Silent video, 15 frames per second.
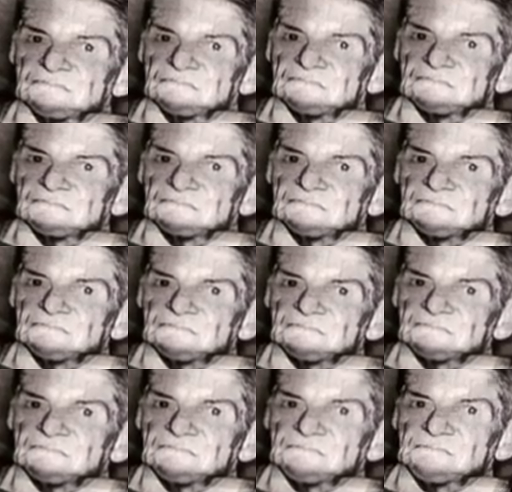
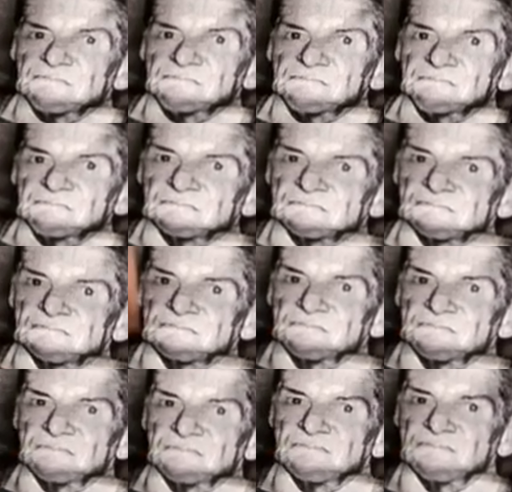
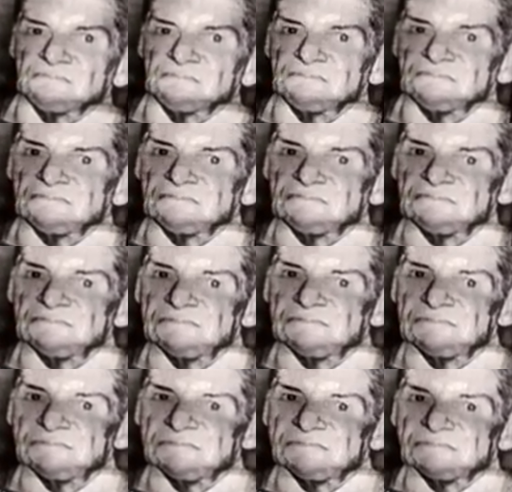
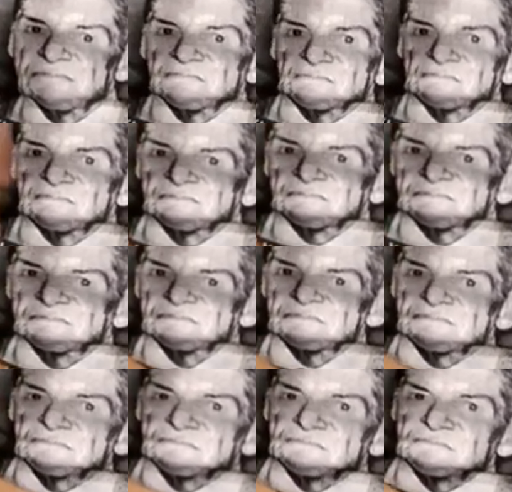
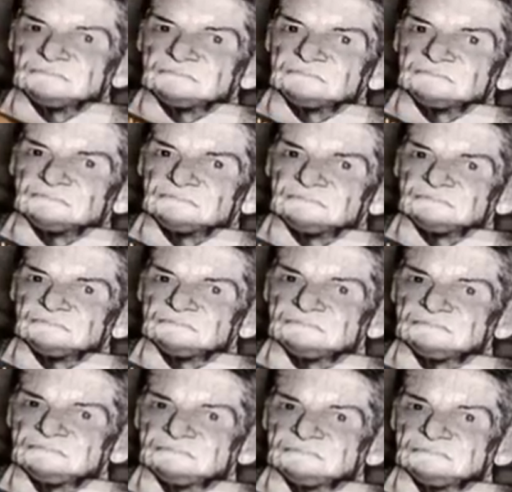
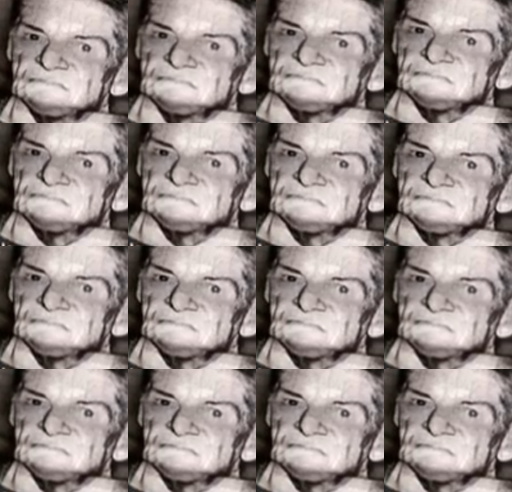(silent)